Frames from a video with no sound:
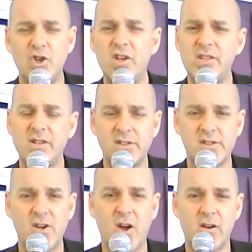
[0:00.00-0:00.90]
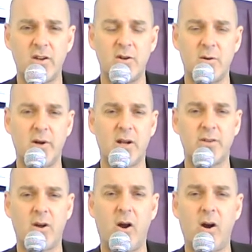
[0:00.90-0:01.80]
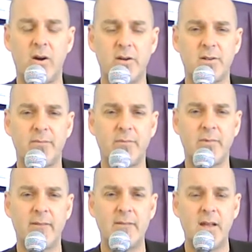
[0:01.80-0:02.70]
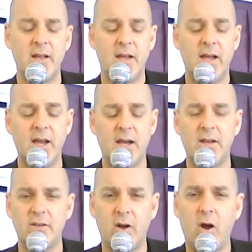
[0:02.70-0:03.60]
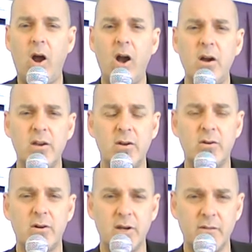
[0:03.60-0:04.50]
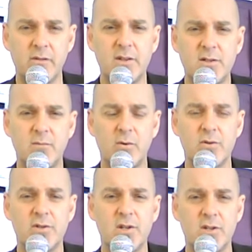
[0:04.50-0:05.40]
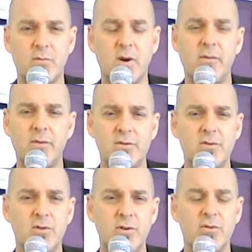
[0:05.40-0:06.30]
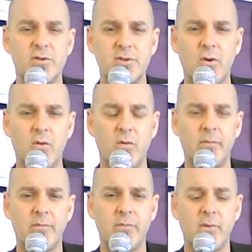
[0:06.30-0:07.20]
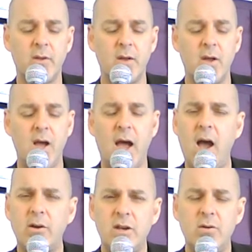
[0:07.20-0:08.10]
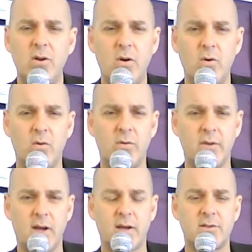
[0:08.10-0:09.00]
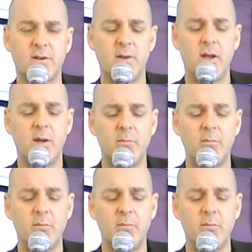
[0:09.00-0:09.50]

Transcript: Jesus is talking here about the heart. And the heart here in this verse is a reference to your soul. How do you know that?